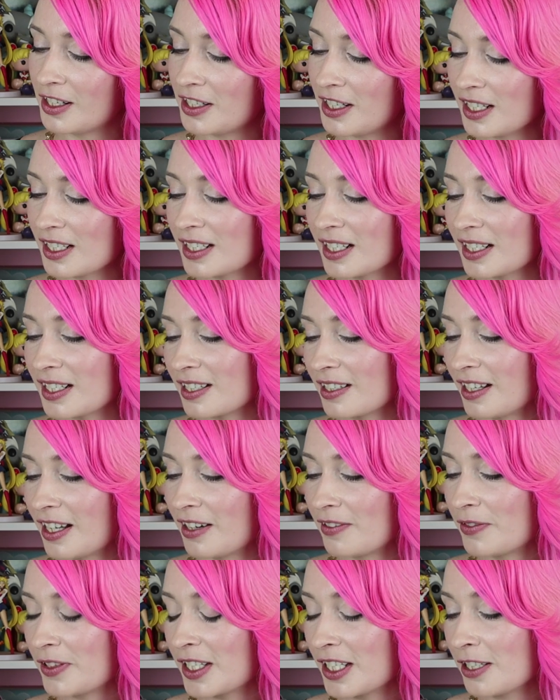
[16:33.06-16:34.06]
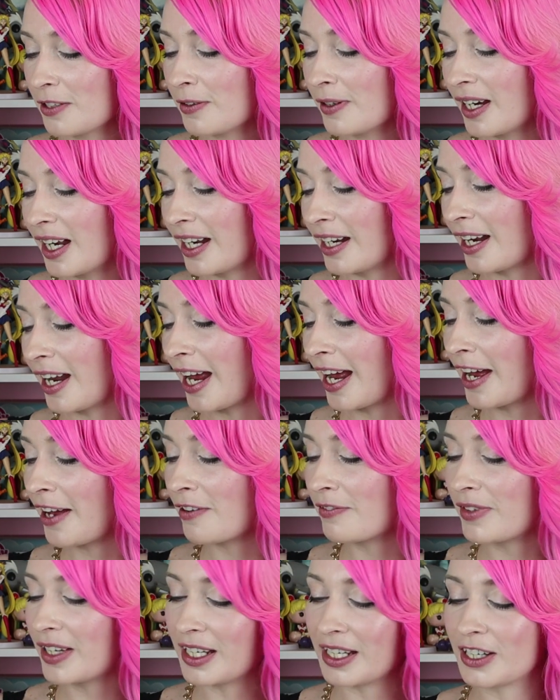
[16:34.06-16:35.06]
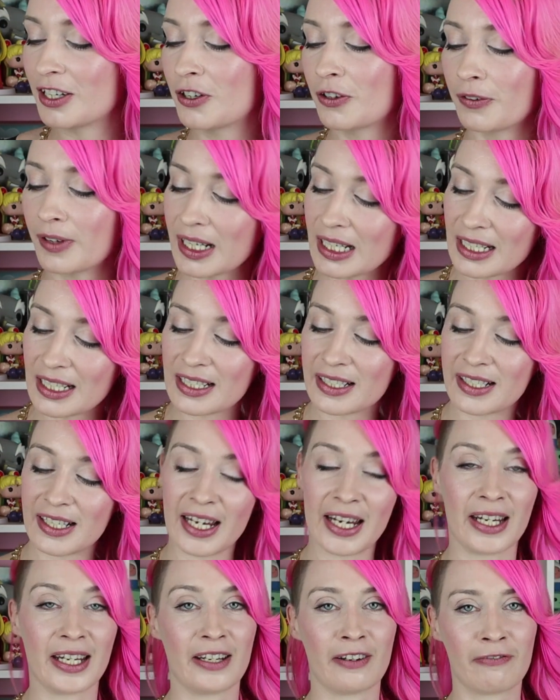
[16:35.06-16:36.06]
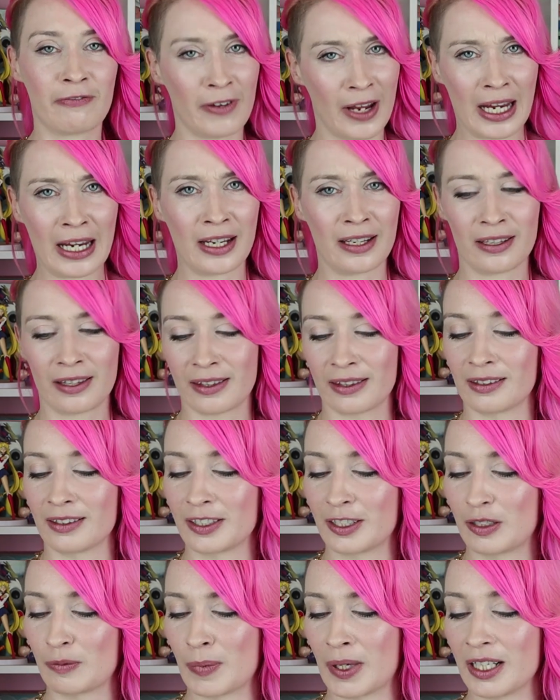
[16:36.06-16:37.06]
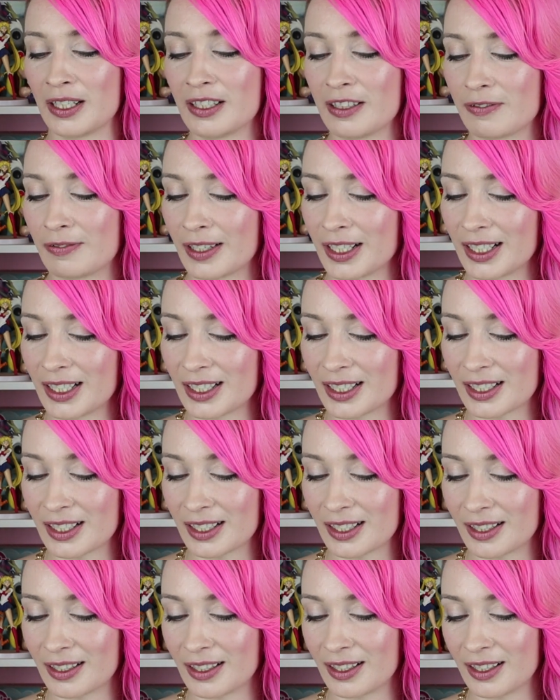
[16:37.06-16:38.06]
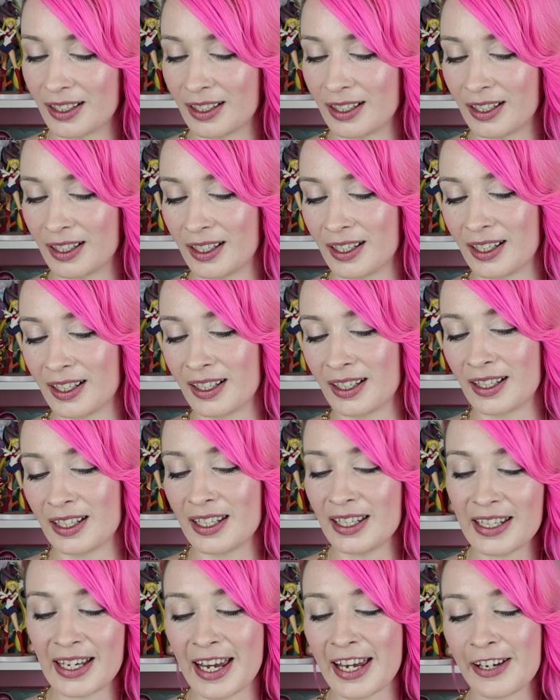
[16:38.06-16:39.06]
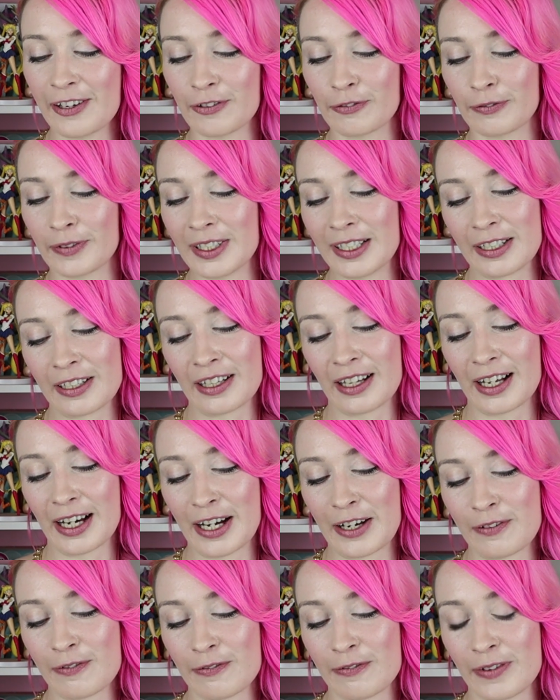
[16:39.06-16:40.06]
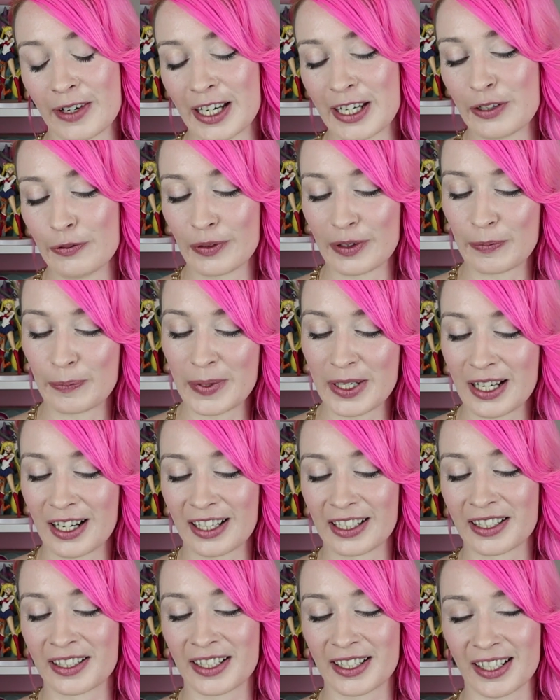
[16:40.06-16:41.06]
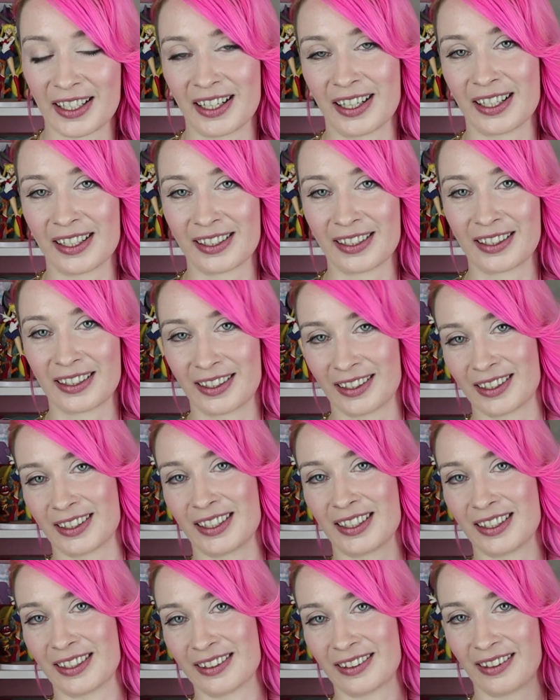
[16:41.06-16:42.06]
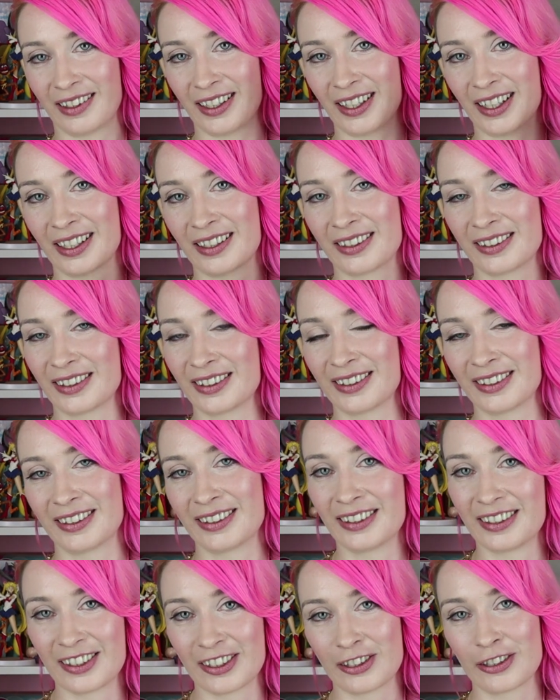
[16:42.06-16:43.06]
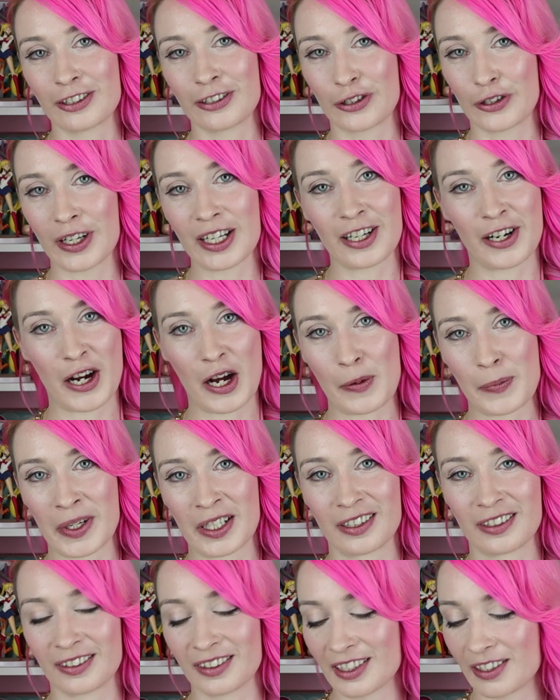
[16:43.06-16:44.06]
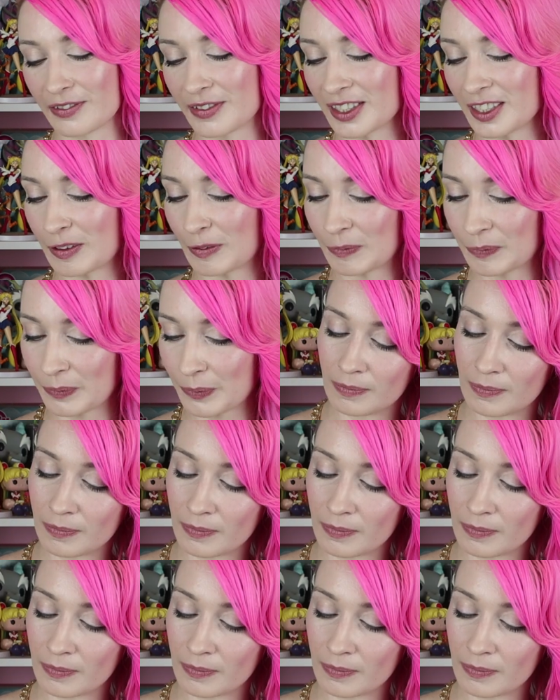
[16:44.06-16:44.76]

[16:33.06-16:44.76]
Jesus loves you and have a great day, Faith. Smiley face. He ain't real. I'm fine with Beyonce. And yeah, great comment. Loved it.